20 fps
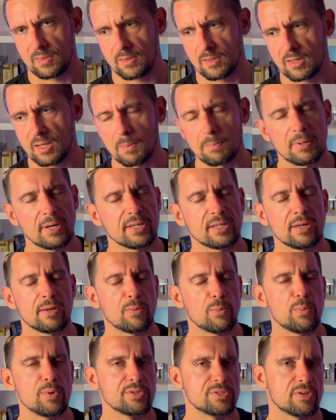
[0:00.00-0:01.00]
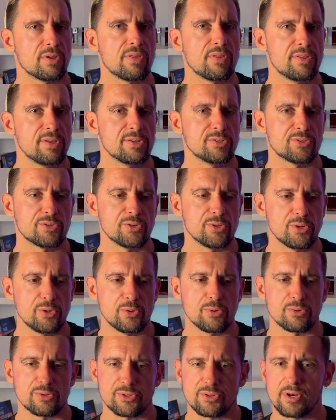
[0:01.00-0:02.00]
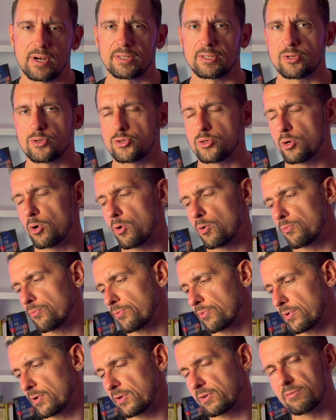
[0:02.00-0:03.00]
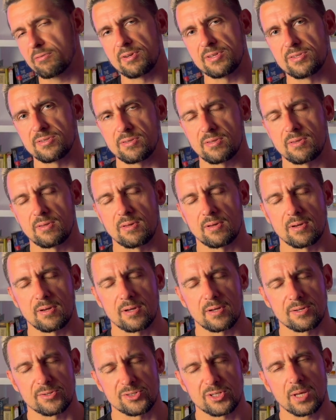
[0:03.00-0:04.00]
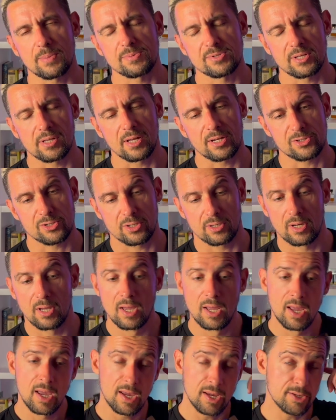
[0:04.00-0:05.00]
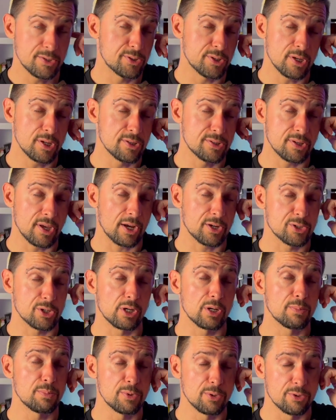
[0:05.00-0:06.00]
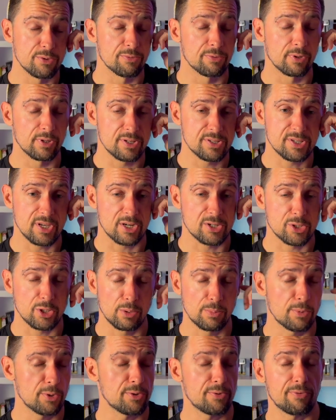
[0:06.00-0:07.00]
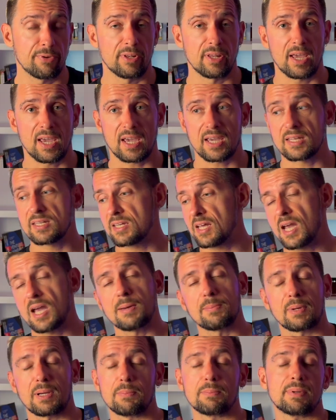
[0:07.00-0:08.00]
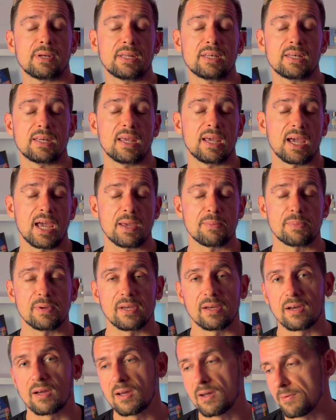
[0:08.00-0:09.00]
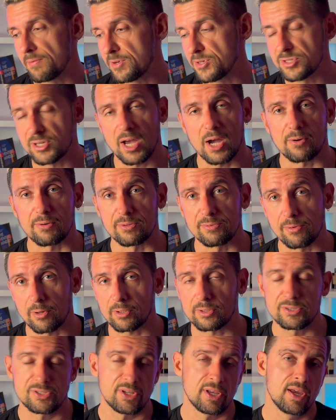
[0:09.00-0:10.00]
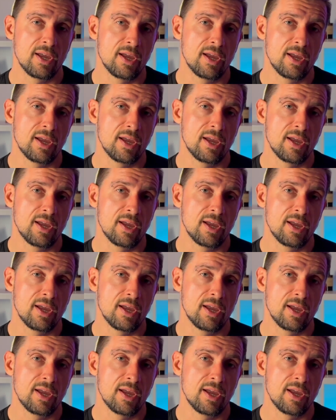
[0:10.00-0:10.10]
completed with this new strategy of grid step selection. It's actually beautiful. It's actually beautiful, and I'm completely happy with how it works.